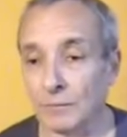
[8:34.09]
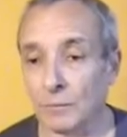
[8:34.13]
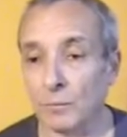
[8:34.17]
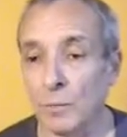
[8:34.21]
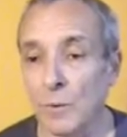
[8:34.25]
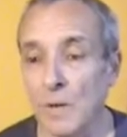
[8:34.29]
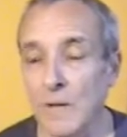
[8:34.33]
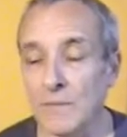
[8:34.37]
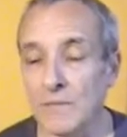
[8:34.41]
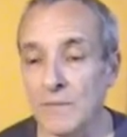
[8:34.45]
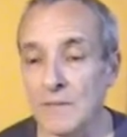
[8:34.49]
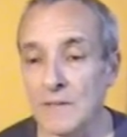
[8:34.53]

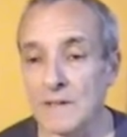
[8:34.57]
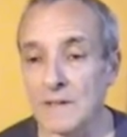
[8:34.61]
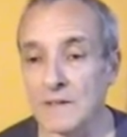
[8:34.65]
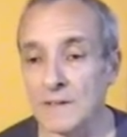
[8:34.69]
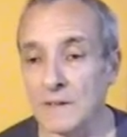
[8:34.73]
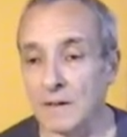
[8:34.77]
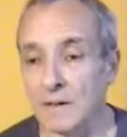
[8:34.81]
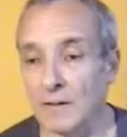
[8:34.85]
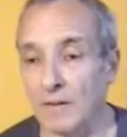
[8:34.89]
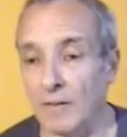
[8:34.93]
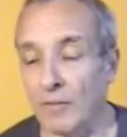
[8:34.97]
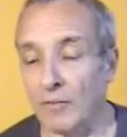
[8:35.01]
when
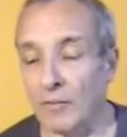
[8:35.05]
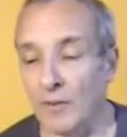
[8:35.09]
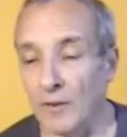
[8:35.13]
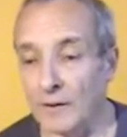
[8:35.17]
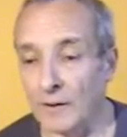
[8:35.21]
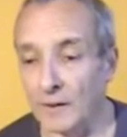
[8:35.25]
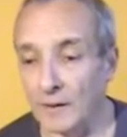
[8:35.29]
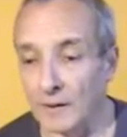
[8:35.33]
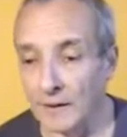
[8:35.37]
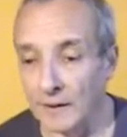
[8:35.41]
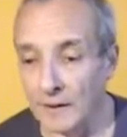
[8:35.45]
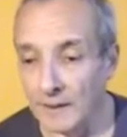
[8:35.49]
these are
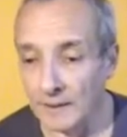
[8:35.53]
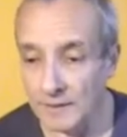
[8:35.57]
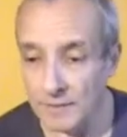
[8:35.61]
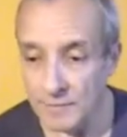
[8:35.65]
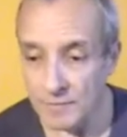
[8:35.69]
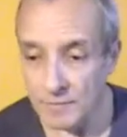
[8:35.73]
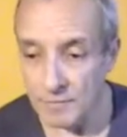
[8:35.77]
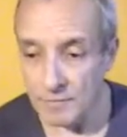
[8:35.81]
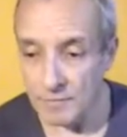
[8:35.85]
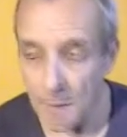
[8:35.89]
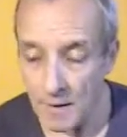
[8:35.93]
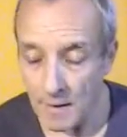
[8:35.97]
thoroughly
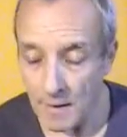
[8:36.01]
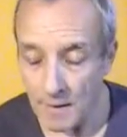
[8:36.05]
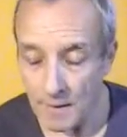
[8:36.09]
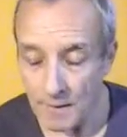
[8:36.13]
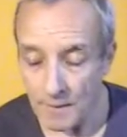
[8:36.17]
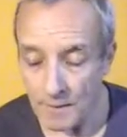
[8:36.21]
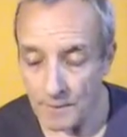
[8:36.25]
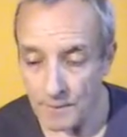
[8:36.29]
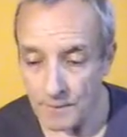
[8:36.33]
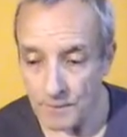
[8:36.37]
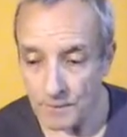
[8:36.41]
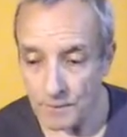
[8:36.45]

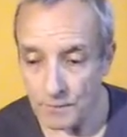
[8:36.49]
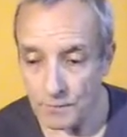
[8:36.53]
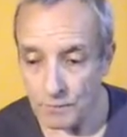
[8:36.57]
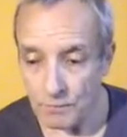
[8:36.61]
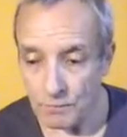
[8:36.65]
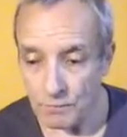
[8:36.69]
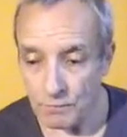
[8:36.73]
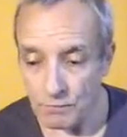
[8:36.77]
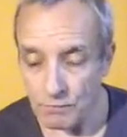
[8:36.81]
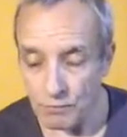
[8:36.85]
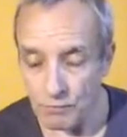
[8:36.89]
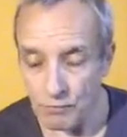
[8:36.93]

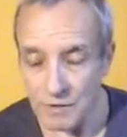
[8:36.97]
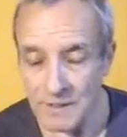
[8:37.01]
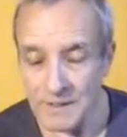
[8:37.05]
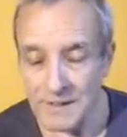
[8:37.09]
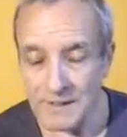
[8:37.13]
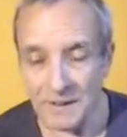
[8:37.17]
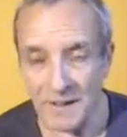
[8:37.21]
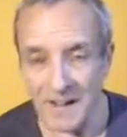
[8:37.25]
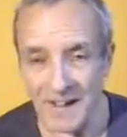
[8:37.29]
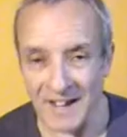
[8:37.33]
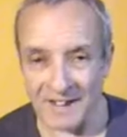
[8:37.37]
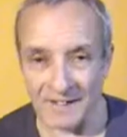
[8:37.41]

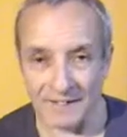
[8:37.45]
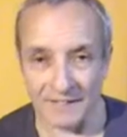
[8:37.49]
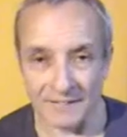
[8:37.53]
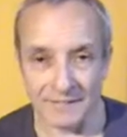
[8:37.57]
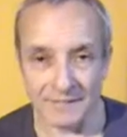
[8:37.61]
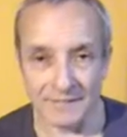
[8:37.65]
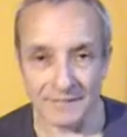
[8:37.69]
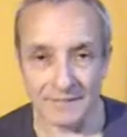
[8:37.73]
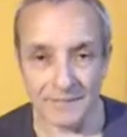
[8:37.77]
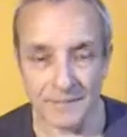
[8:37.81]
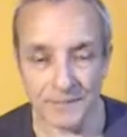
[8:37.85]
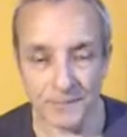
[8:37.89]

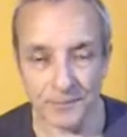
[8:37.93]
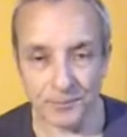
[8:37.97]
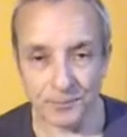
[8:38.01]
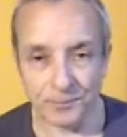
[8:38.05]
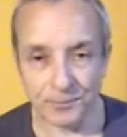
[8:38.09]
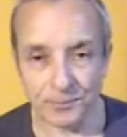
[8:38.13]
realized